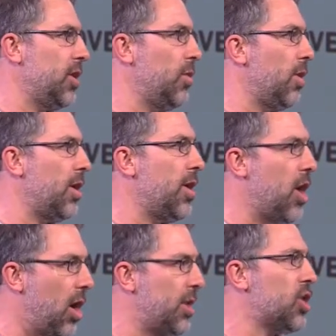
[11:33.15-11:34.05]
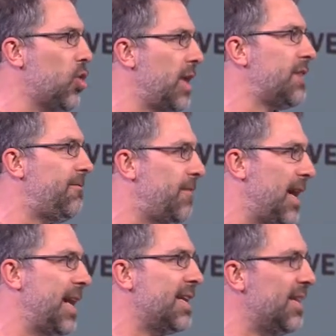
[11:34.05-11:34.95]
you are not going to
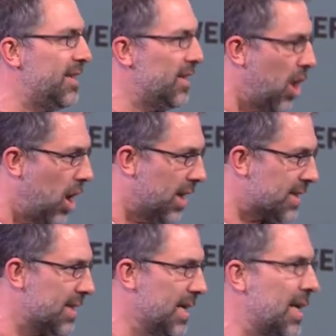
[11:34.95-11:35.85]
find a lot